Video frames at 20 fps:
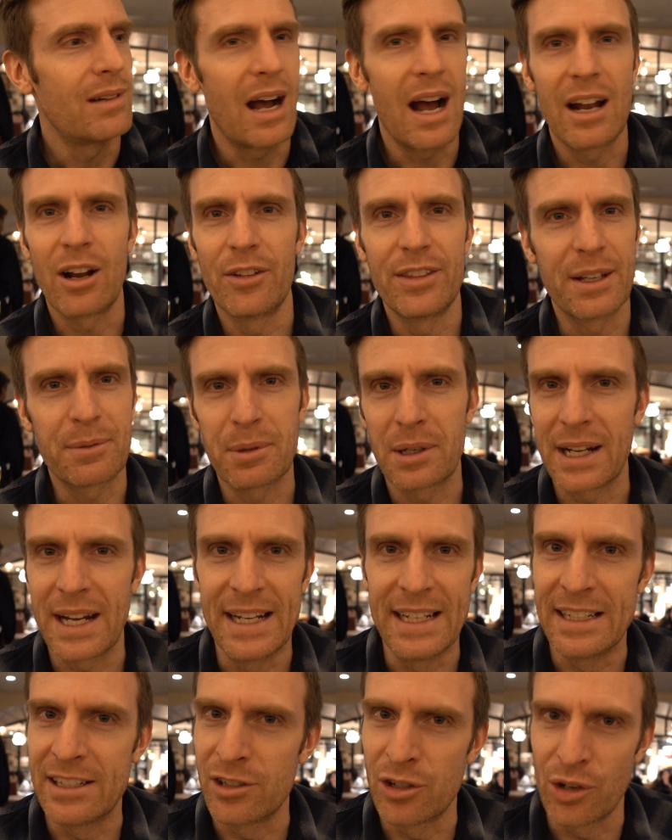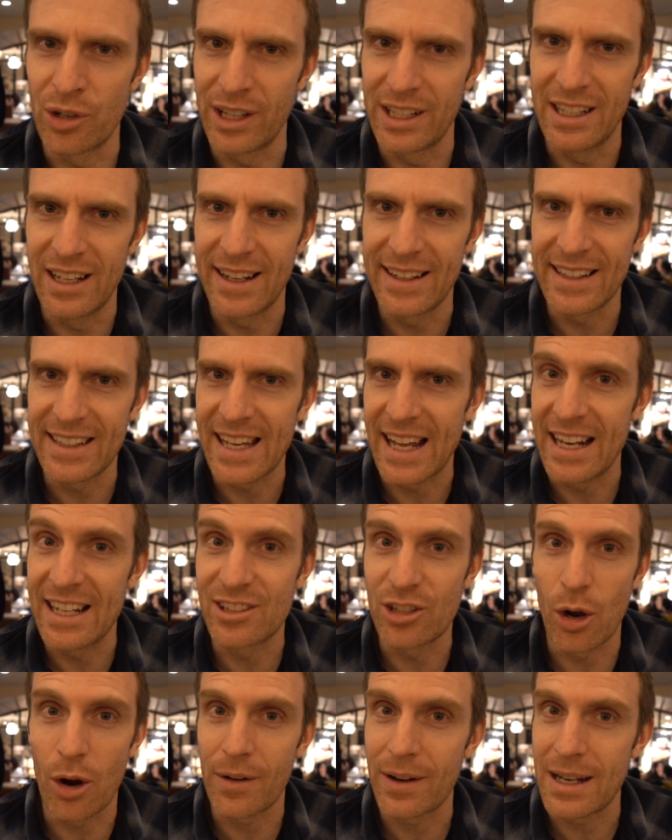I don't think we're getting an early night again.
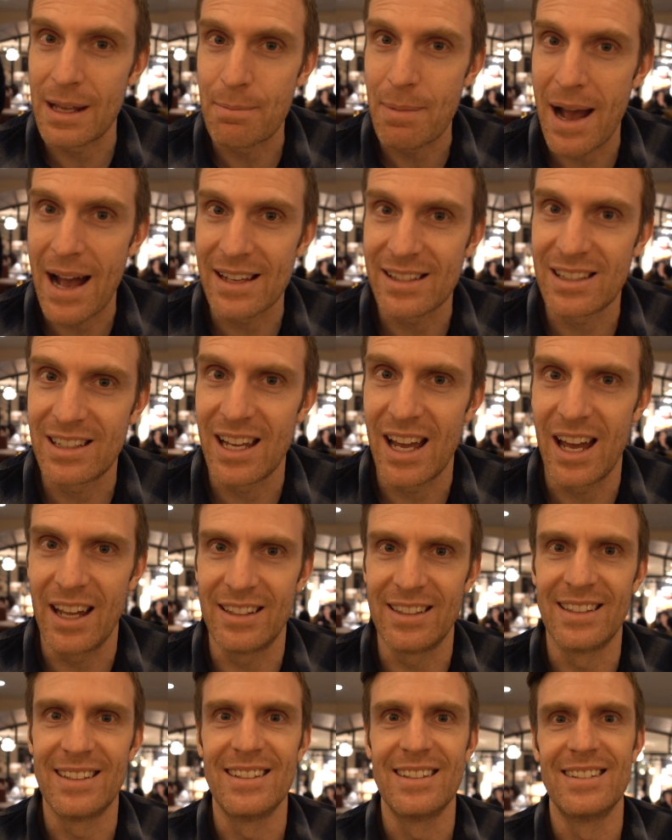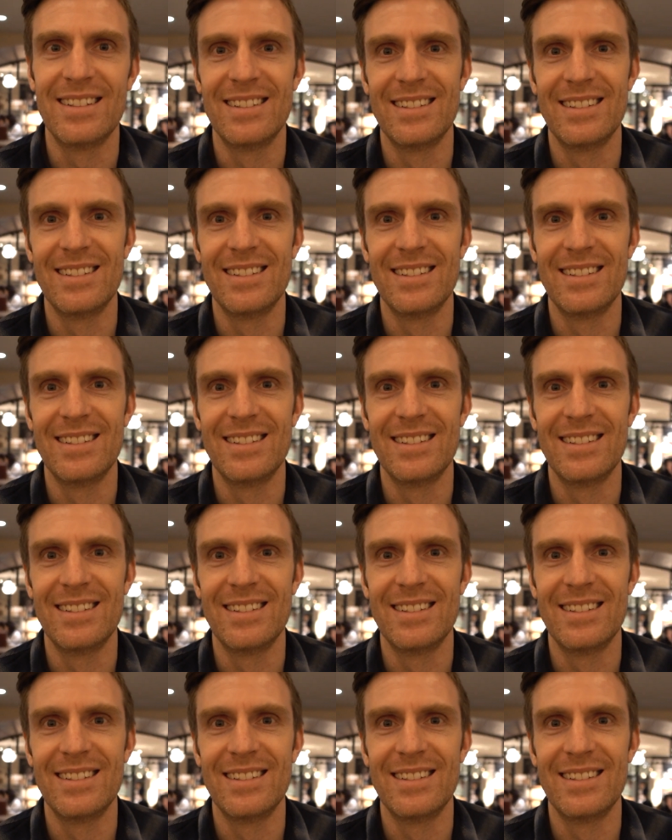It's already past 10.